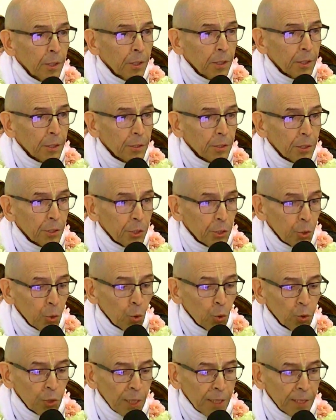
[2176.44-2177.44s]
is the
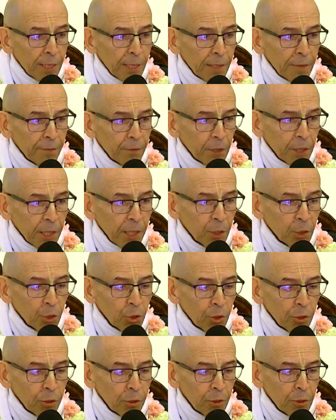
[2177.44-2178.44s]
soul's
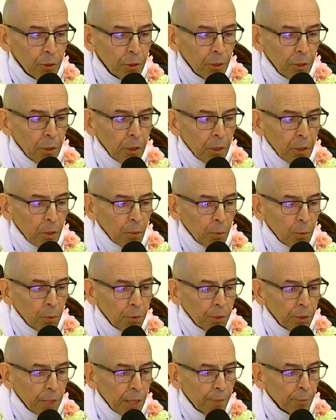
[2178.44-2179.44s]
identification with the
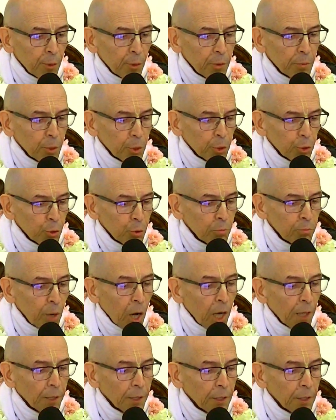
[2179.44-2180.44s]
temporary material
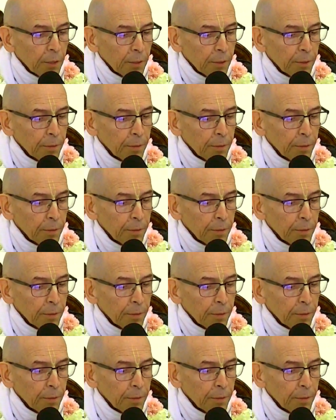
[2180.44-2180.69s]
body.